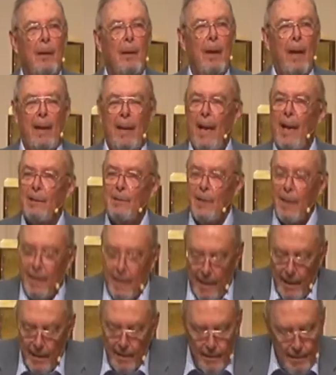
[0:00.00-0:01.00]
And as a
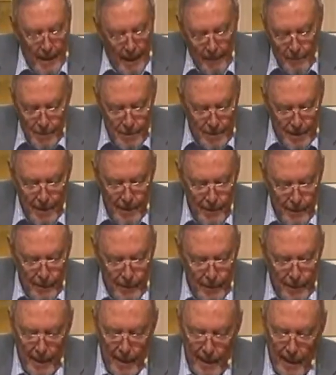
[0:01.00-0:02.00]
kid, I was sitting there
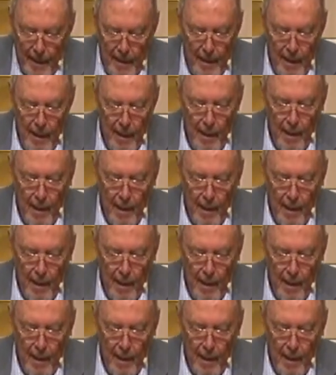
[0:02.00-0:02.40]
thinking,